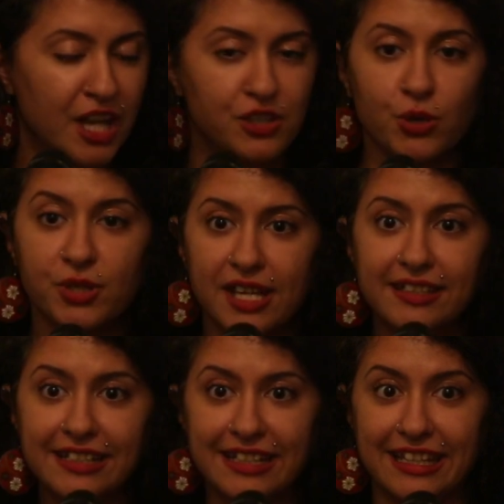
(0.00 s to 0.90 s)
So
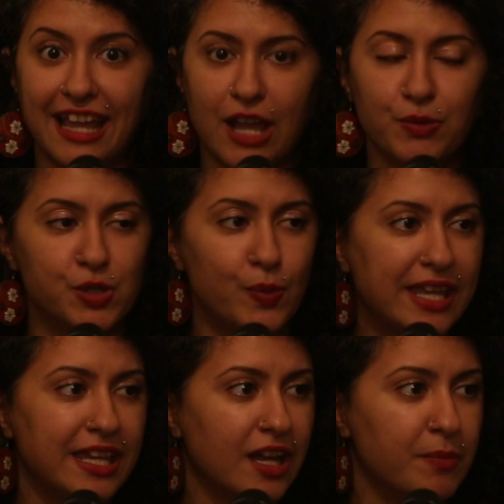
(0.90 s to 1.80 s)
suddenly I was
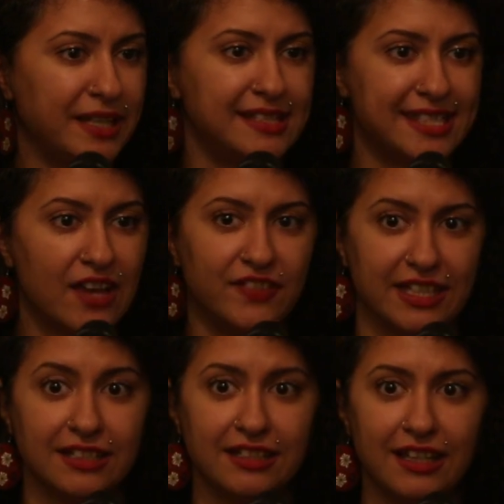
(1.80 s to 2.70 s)
waking up at
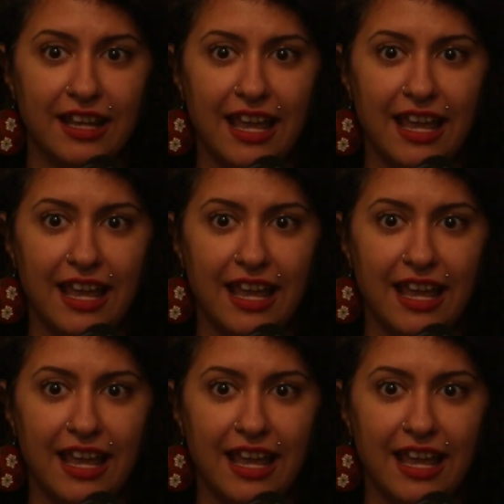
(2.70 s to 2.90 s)
7